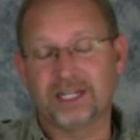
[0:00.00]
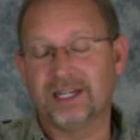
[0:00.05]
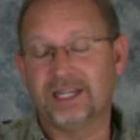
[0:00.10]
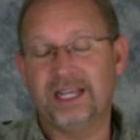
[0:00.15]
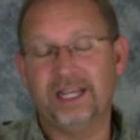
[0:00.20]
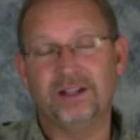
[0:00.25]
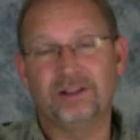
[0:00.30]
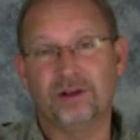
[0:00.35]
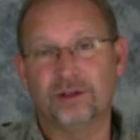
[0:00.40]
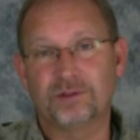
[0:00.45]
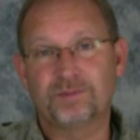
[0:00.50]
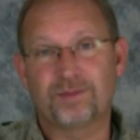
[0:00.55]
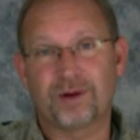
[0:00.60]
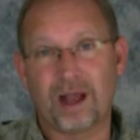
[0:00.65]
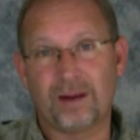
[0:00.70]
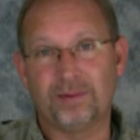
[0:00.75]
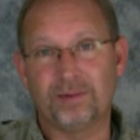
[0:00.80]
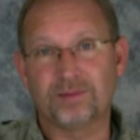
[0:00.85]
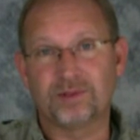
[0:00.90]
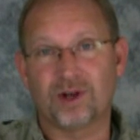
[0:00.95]
And again, those
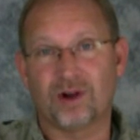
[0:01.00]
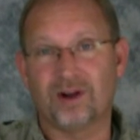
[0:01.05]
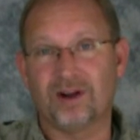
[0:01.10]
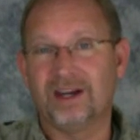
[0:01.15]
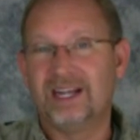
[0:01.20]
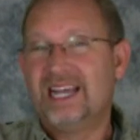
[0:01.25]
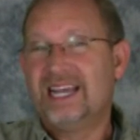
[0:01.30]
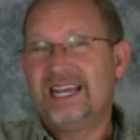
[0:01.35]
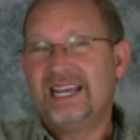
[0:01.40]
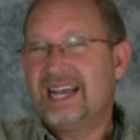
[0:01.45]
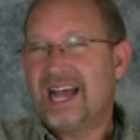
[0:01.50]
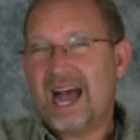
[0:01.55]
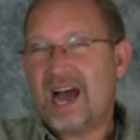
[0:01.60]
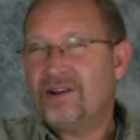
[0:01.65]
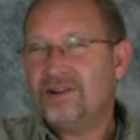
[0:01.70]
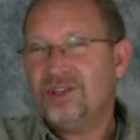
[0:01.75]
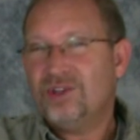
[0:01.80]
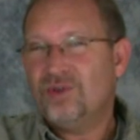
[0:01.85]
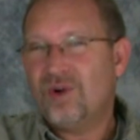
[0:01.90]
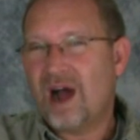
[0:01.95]
problems are,
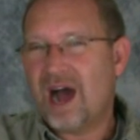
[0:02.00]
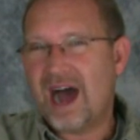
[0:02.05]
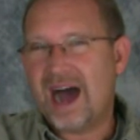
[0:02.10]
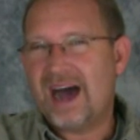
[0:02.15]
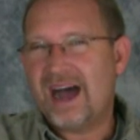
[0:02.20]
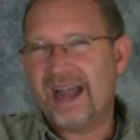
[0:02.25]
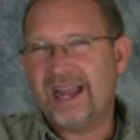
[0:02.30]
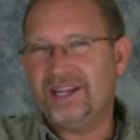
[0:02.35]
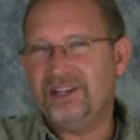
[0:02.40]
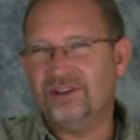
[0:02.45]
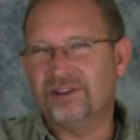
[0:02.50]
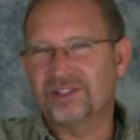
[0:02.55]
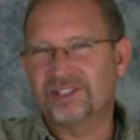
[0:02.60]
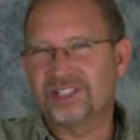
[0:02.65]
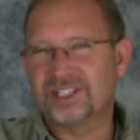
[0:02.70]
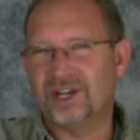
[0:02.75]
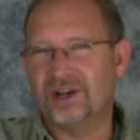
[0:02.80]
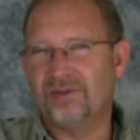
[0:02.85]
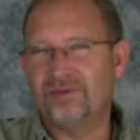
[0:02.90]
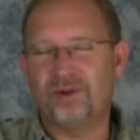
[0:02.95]
how do you hide
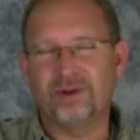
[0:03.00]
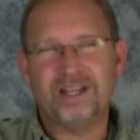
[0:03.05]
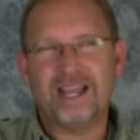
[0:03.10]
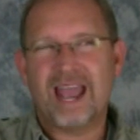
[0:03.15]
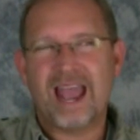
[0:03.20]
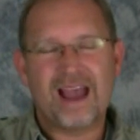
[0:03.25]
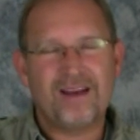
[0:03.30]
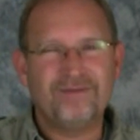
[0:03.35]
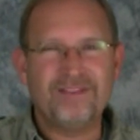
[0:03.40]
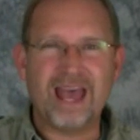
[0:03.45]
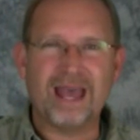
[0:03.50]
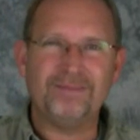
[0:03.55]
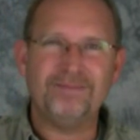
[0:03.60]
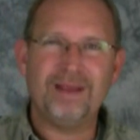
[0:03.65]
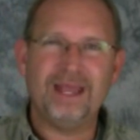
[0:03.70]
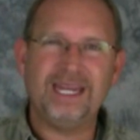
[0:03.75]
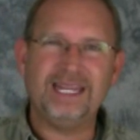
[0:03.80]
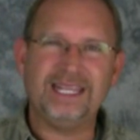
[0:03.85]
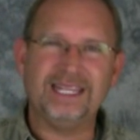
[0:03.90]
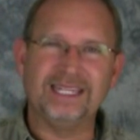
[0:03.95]
yourself when you have that
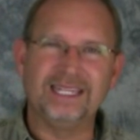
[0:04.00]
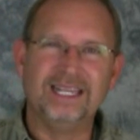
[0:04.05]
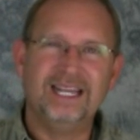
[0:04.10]
many?